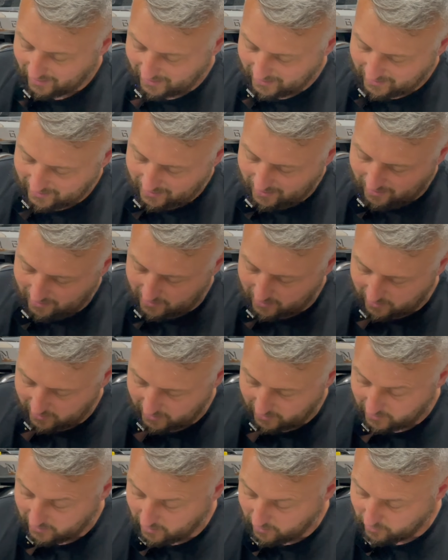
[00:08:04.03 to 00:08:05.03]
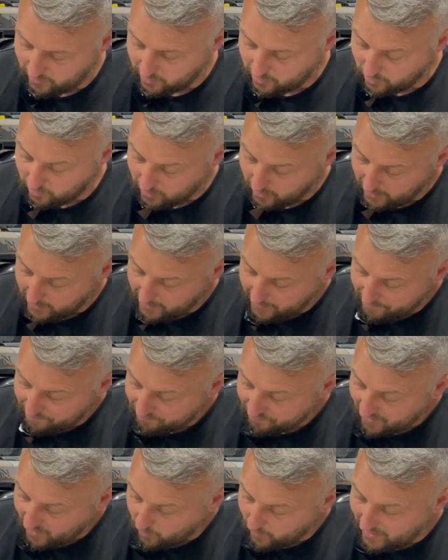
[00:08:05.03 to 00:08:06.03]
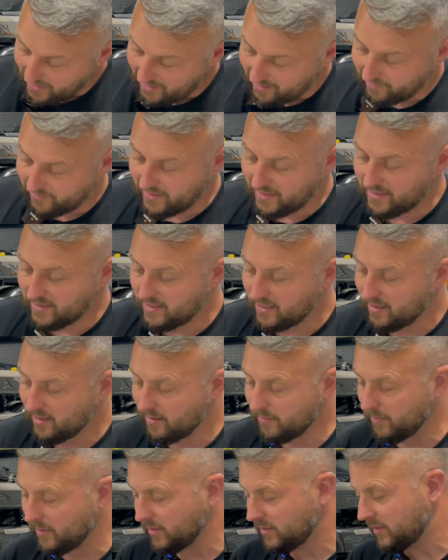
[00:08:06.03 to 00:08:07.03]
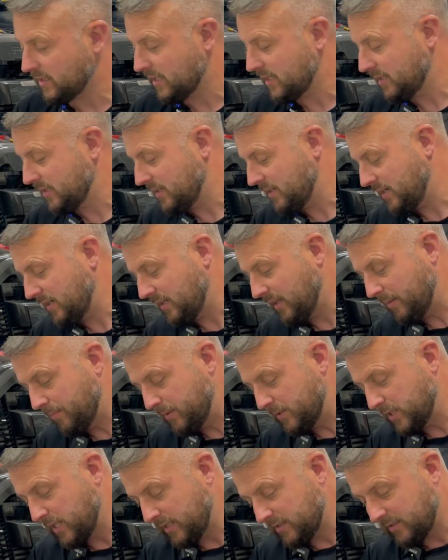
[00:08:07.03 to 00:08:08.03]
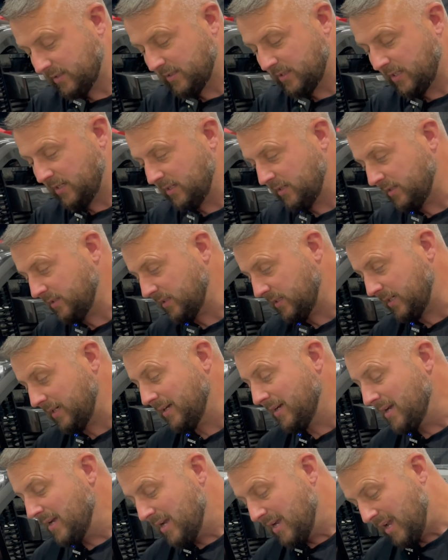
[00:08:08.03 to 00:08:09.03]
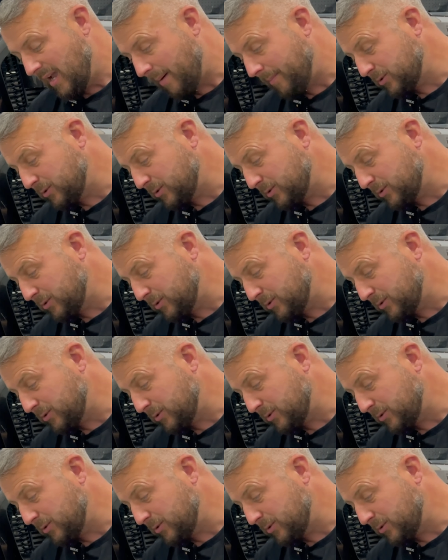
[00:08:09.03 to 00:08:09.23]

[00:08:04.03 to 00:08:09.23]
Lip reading: I like to darken things down, so we have these Mustang headlight projectors, isn't it? I'm